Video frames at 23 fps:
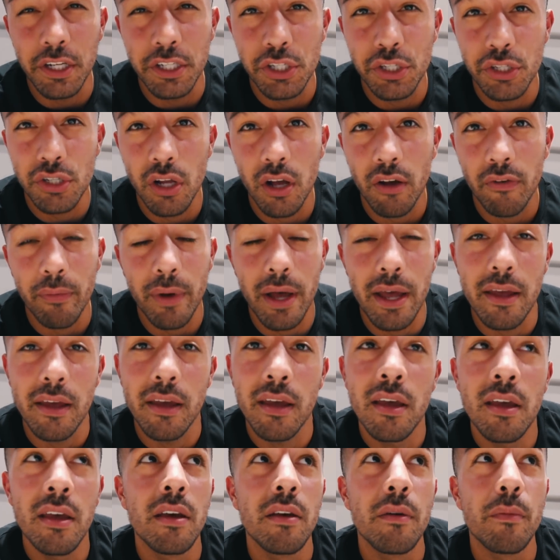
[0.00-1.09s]
finishes off my
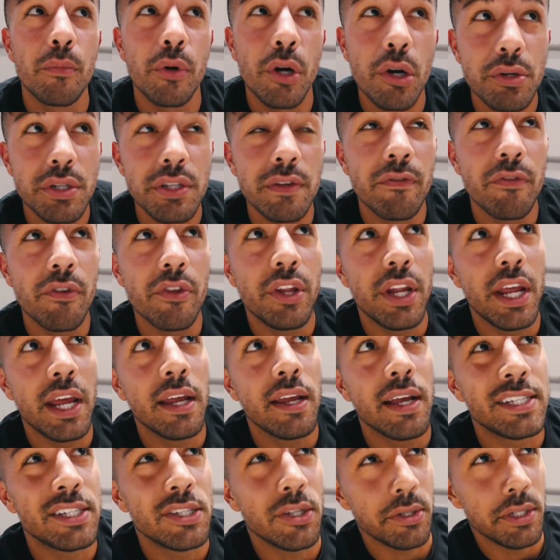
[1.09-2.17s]
protein for the
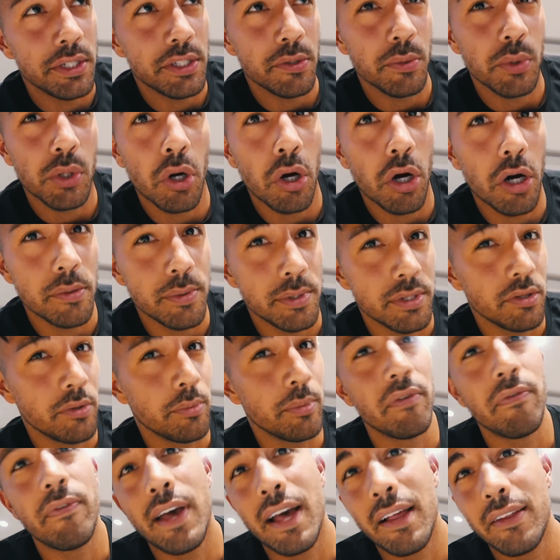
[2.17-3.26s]
day. I still need some carbs and a little
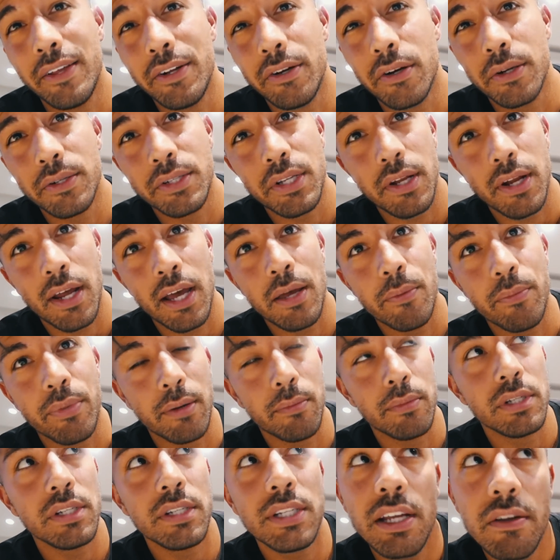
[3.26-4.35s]
bit of fat later on tonight, but
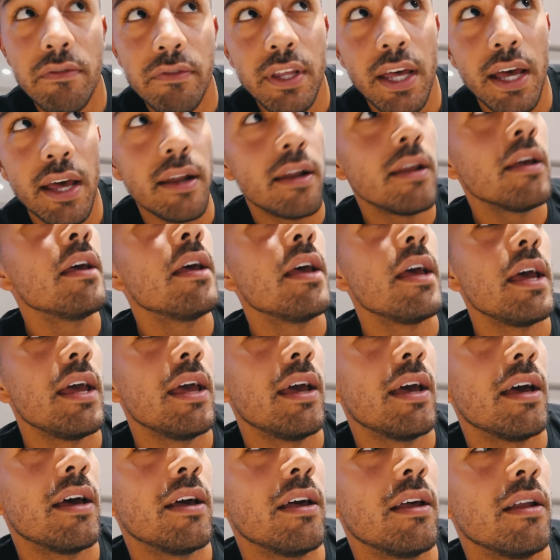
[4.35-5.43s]
I'm gonna save that.
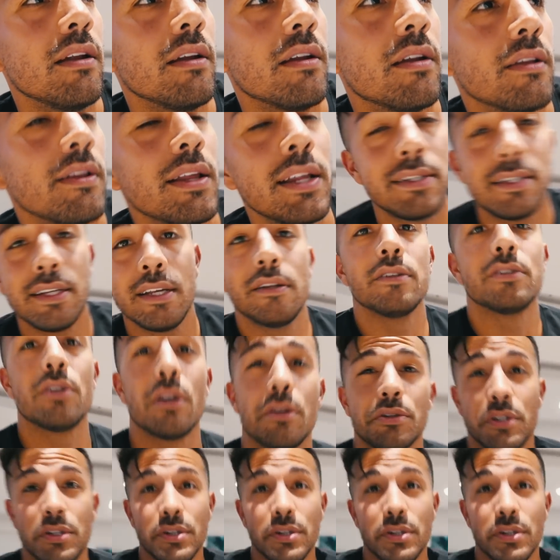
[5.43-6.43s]
And that's it. So I'll